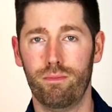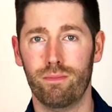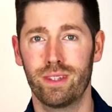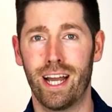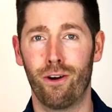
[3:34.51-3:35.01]

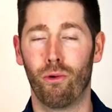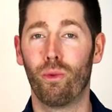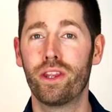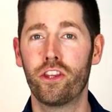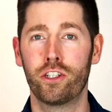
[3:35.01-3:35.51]
Now,
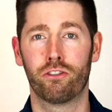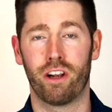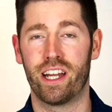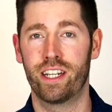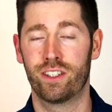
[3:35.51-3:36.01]
with these
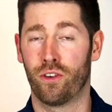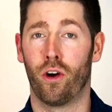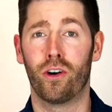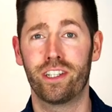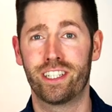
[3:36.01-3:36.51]
ratings for
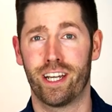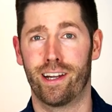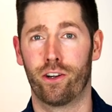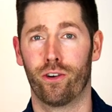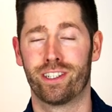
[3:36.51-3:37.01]
all these
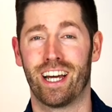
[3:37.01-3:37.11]
categories,